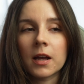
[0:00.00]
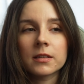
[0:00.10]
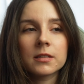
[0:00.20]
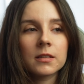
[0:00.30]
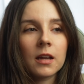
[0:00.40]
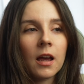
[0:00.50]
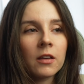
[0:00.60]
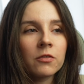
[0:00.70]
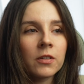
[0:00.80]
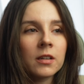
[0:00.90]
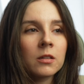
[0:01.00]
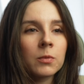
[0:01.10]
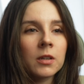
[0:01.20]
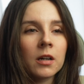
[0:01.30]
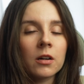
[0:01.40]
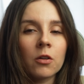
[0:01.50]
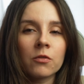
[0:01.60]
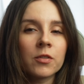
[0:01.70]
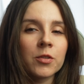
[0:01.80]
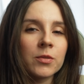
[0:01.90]
But I think we are
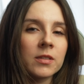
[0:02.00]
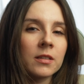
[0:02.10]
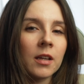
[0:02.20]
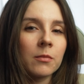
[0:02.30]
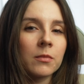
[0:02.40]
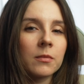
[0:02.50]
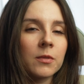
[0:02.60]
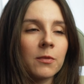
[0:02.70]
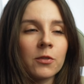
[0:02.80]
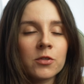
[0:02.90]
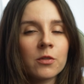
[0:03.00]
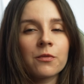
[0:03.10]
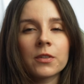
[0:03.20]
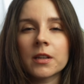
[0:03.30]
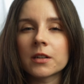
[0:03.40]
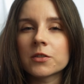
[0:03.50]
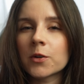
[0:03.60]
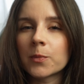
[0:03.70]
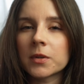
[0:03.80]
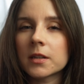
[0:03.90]
overusing them for something that is
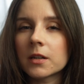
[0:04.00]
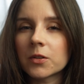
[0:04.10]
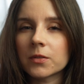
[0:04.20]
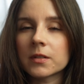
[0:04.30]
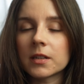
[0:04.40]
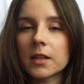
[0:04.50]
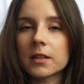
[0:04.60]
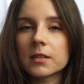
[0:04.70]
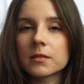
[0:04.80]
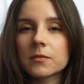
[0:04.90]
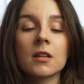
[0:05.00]
completely not needed.